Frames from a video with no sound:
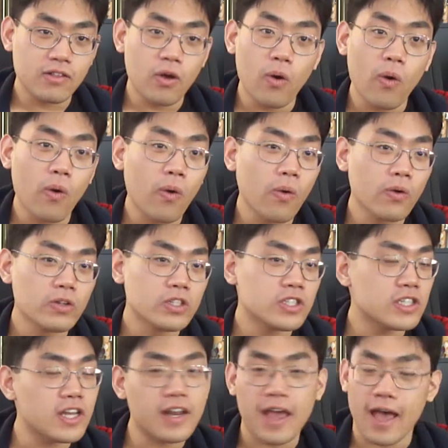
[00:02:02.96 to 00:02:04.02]
whole
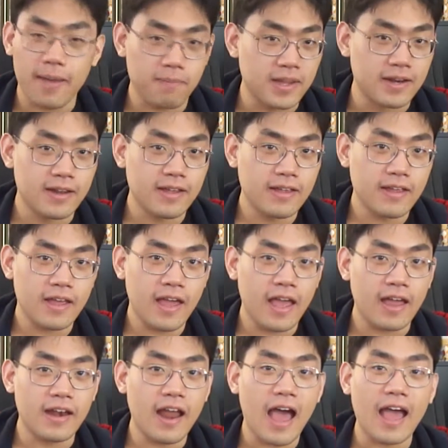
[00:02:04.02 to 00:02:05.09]
shit happened.
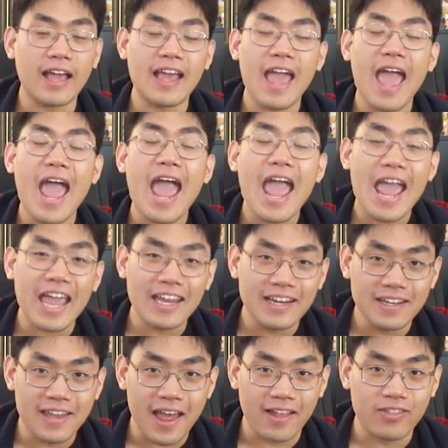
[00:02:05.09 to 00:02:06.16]
And I
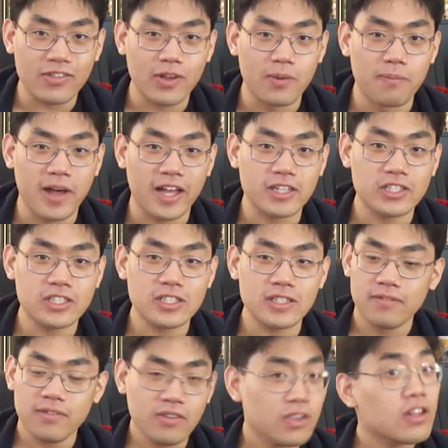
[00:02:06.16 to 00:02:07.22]
hated that so much.
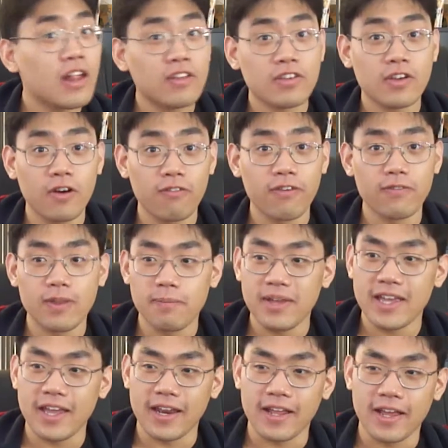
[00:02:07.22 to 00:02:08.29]
Let's go from the
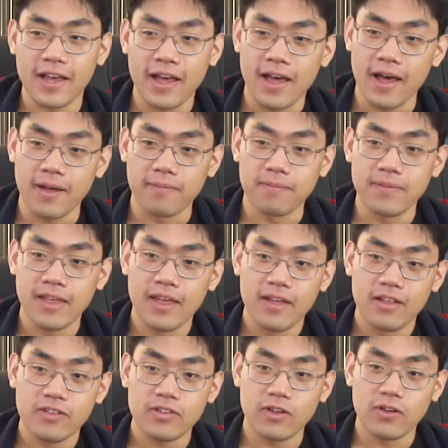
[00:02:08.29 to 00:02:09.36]
beginning.
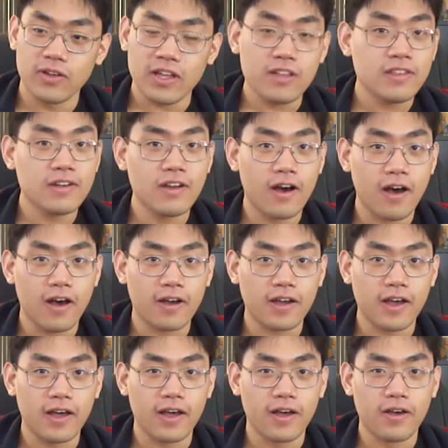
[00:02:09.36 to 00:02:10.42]
So Ethan
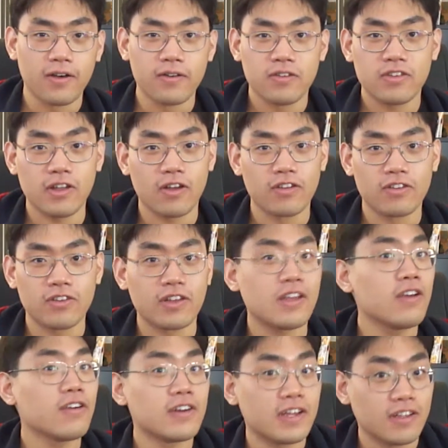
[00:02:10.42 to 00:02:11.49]
Hawke sells
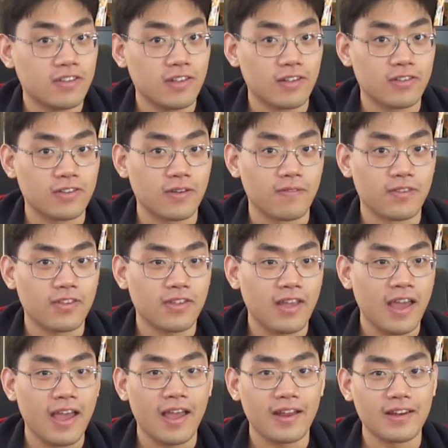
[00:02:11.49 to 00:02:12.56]
security systems,
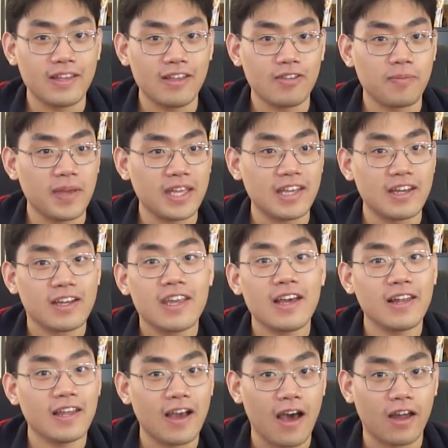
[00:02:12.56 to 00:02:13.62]
and he's making a
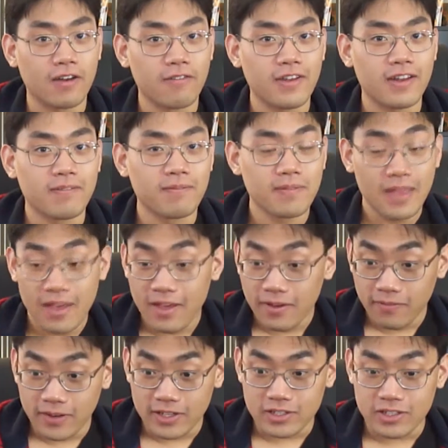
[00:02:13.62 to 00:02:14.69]
killing out of it,
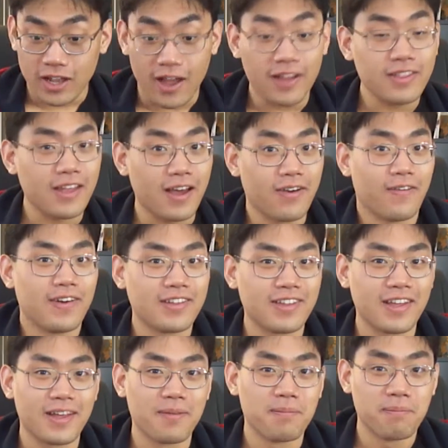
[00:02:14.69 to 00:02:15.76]
which I thought was
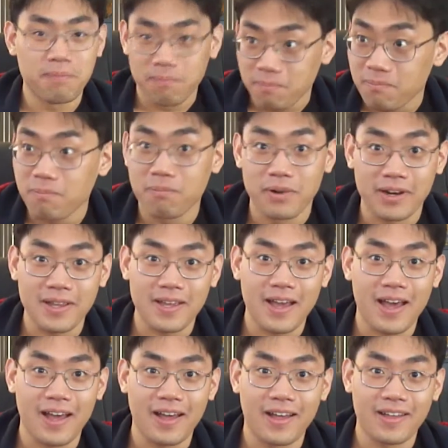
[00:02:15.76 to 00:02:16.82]
a pretty
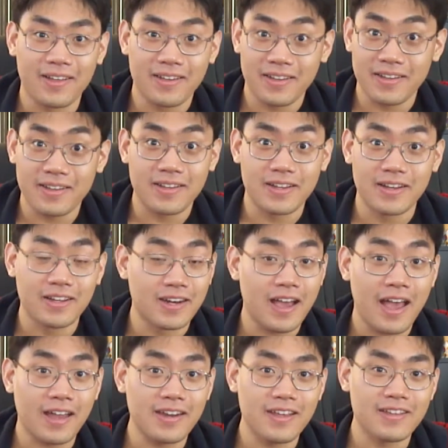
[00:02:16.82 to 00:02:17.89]
good
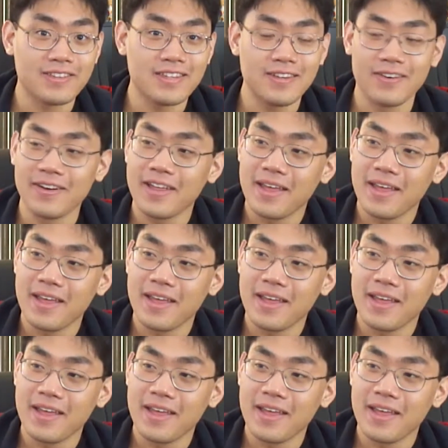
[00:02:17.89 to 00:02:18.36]
idea too.